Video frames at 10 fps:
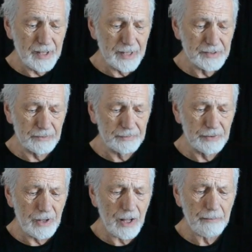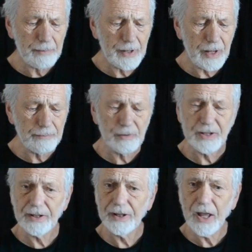And so it flew up and up with
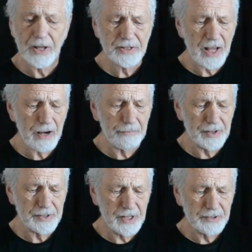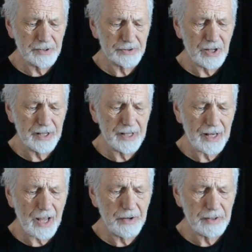its last effort to try and get
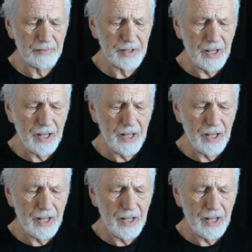out of the